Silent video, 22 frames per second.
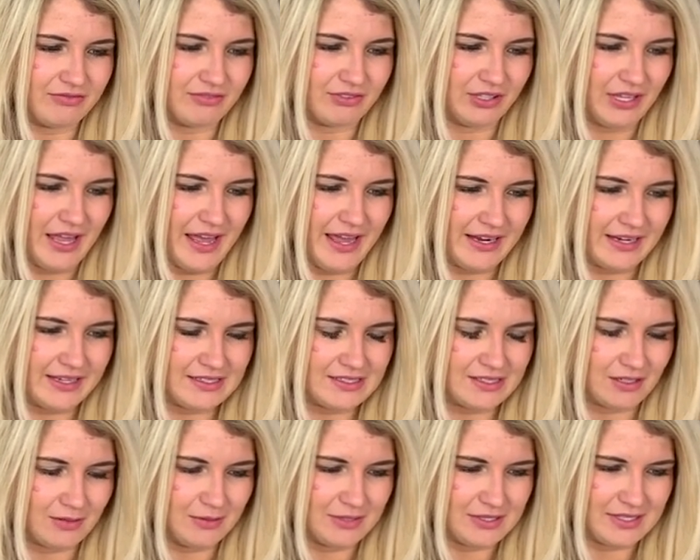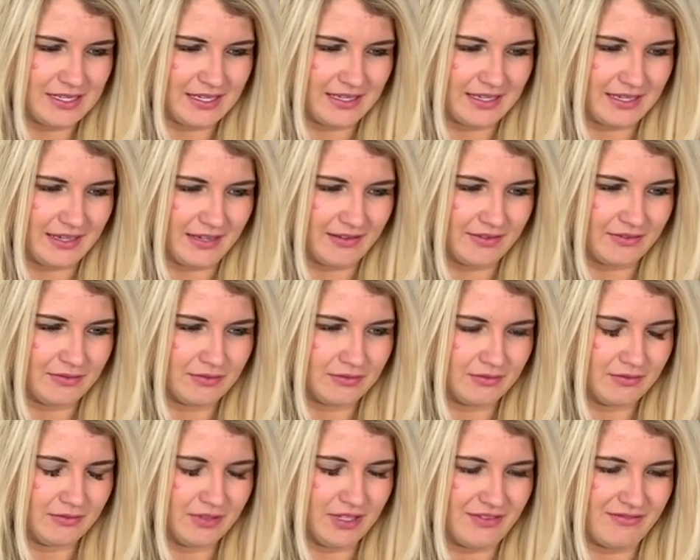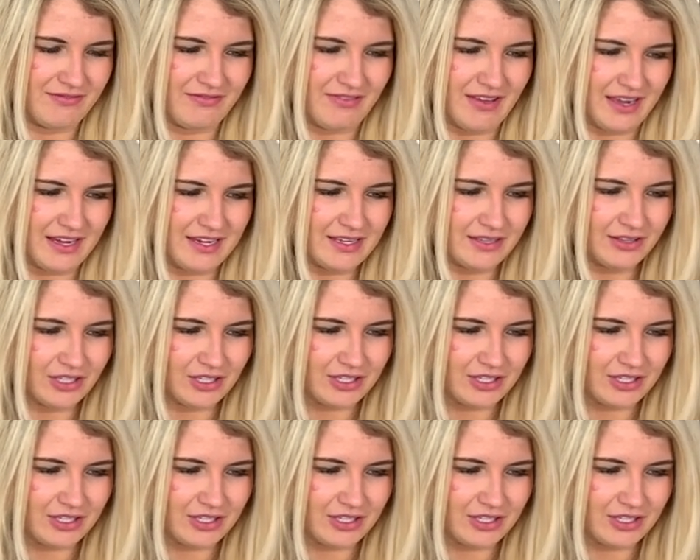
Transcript: flecked, almost like a confetti